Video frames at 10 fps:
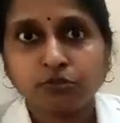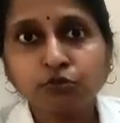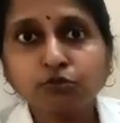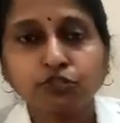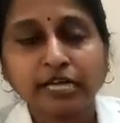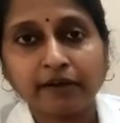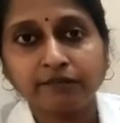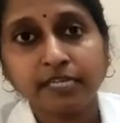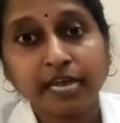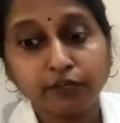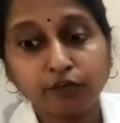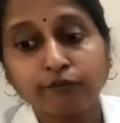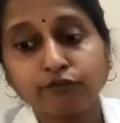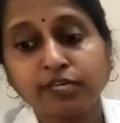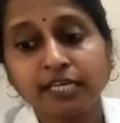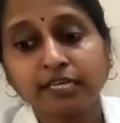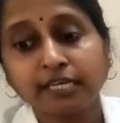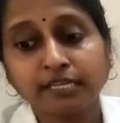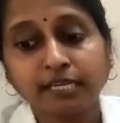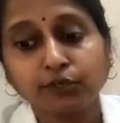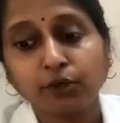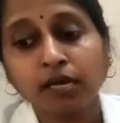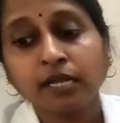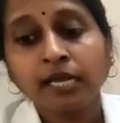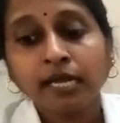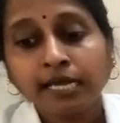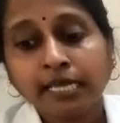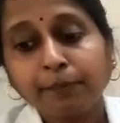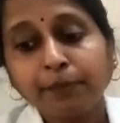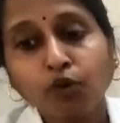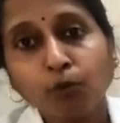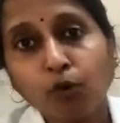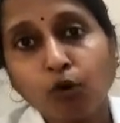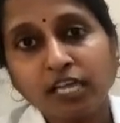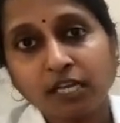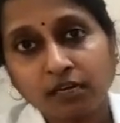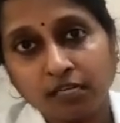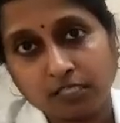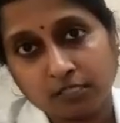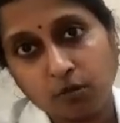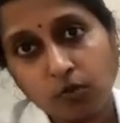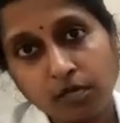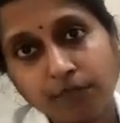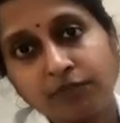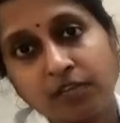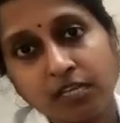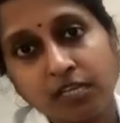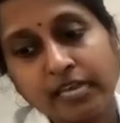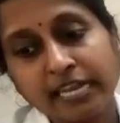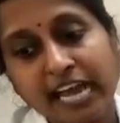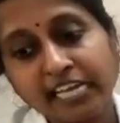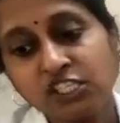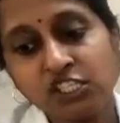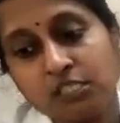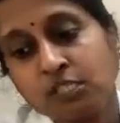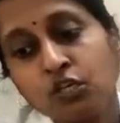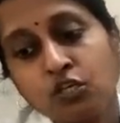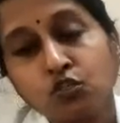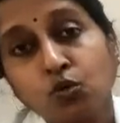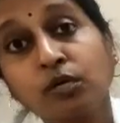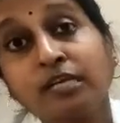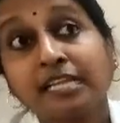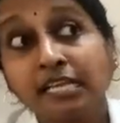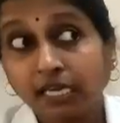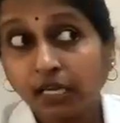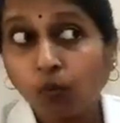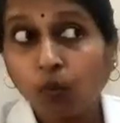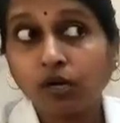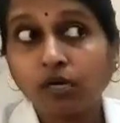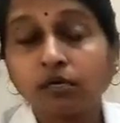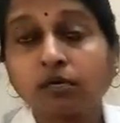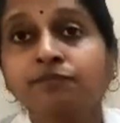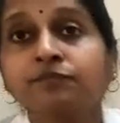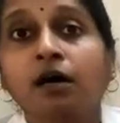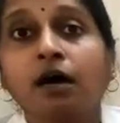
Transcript: You should have it, and you have to take care that you are keeping your body clean. Okay, clean and hygiene. So drinking water,